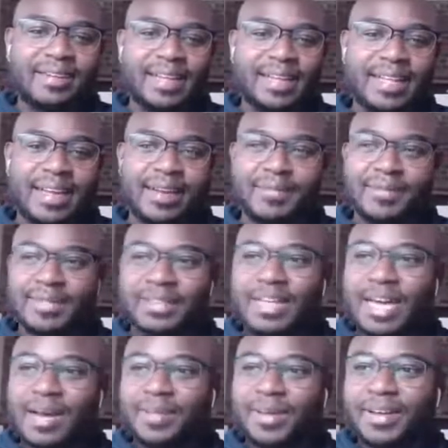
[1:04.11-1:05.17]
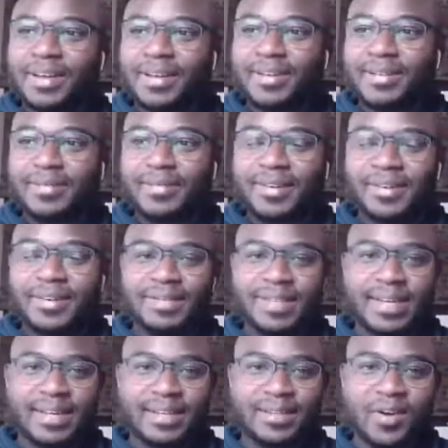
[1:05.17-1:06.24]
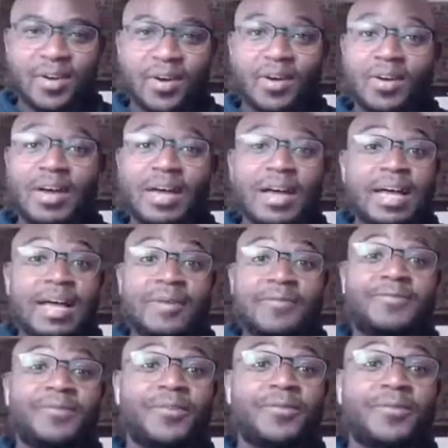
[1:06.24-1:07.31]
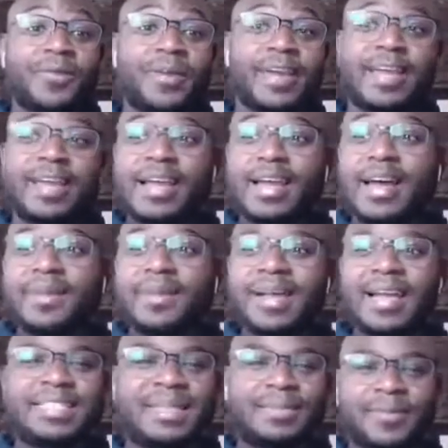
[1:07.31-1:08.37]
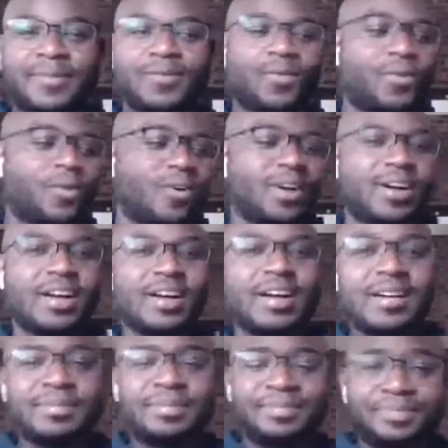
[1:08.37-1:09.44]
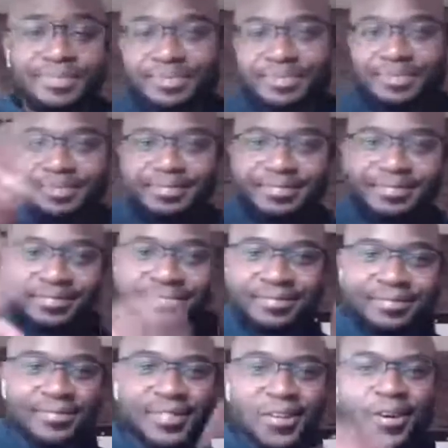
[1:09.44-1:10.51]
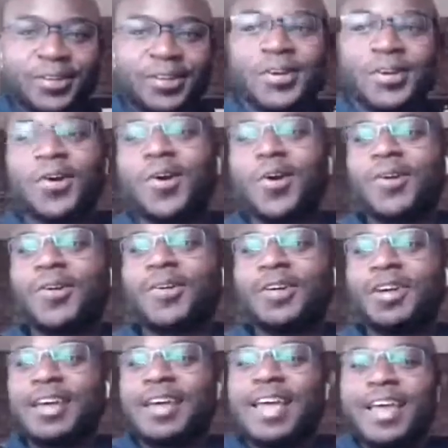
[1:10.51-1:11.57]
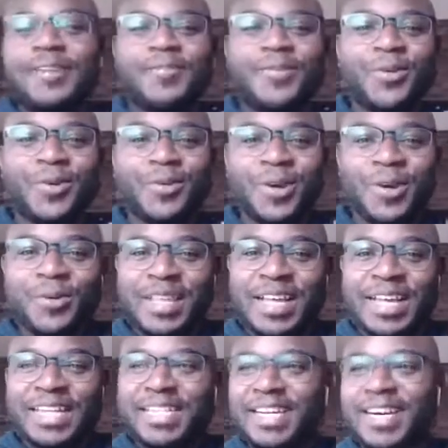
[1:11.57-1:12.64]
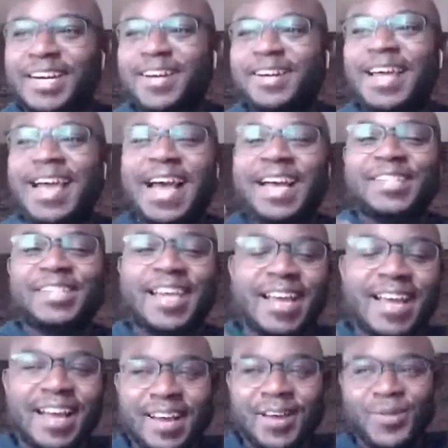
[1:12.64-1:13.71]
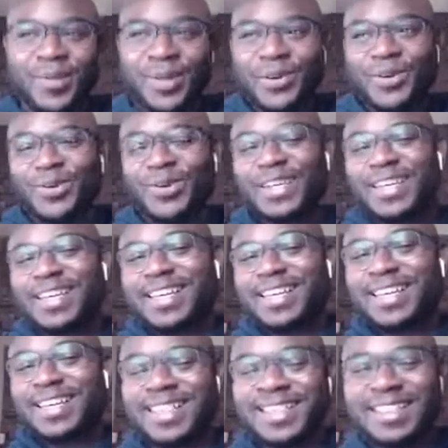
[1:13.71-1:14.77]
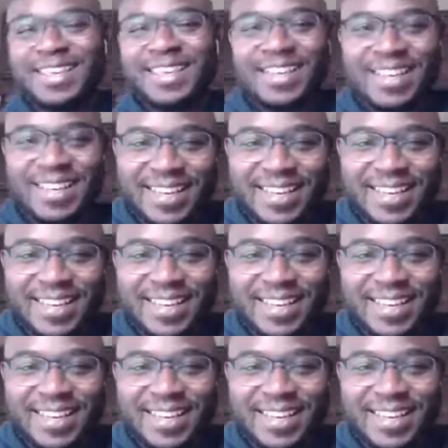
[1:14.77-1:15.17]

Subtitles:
and that was the topic of today's call. Feel free, like I said before, on the call, if you agree with what I shared, hashtag I will in the